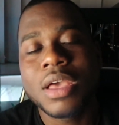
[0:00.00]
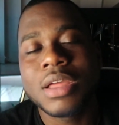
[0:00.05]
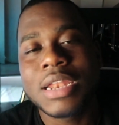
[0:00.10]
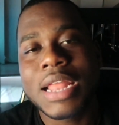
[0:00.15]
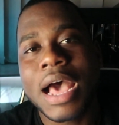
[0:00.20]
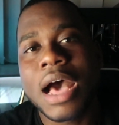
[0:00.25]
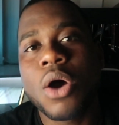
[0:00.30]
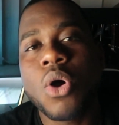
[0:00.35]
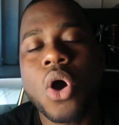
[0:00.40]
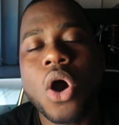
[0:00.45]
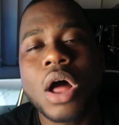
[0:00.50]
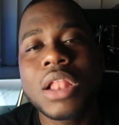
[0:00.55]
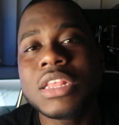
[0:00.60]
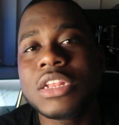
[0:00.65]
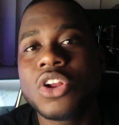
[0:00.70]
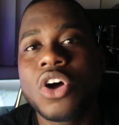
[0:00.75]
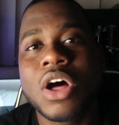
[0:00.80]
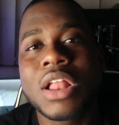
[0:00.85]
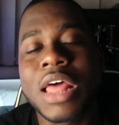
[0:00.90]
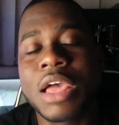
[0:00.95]
Now, all
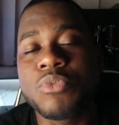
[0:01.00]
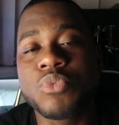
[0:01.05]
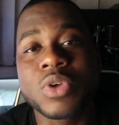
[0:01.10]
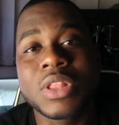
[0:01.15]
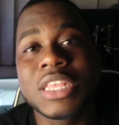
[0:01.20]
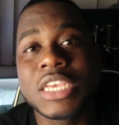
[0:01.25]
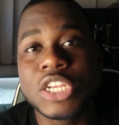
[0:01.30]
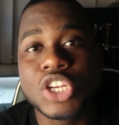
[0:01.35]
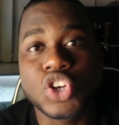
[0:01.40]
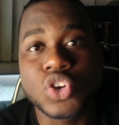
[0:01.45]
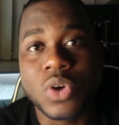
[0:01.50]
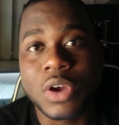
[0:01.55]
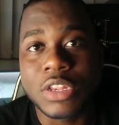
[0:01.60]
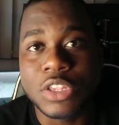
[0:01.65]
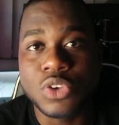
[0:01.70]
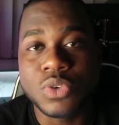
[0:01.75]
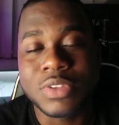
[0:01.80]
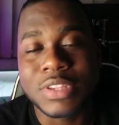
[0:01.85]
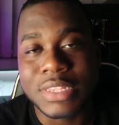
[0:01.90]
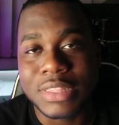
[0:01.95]
in all, I really
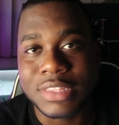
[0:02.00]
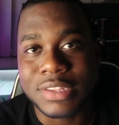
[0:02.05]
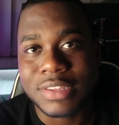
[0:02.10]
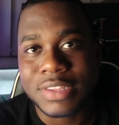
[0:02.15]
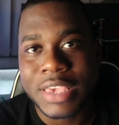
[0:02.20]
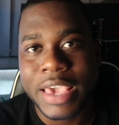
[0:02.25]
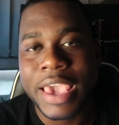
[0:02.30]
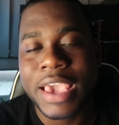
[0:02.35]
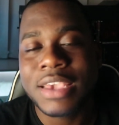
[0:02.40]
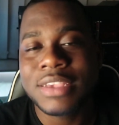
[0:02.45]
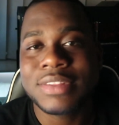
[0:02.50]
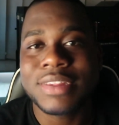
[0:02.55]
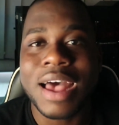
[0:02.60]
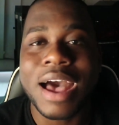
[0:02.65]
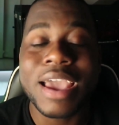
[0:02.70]
enjoyed using this case.